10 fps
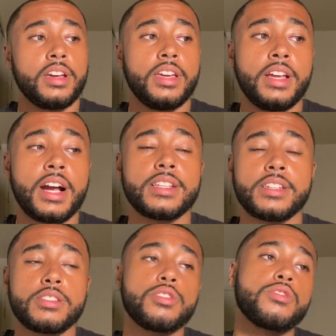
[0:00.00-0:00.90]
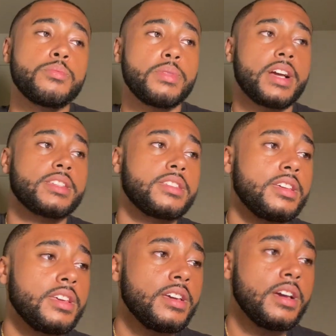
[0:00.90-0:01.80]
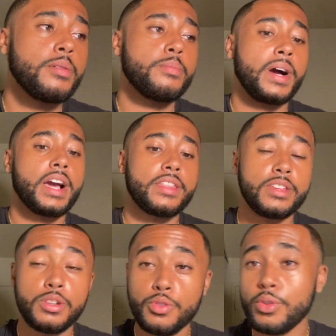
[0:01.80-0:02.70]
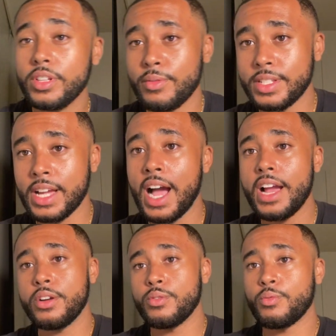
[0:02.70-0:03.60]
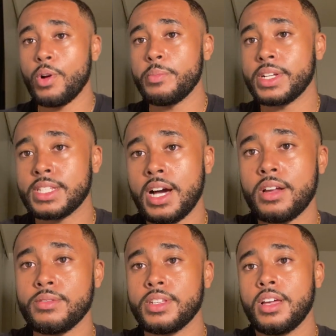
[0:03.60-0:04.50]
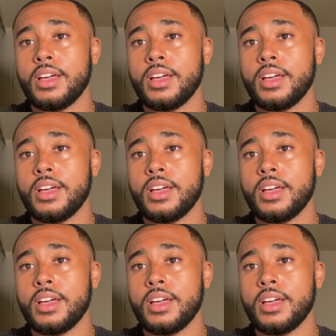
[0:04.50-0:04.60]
He got sent to Suplex City by the newly retired Roy McDonald.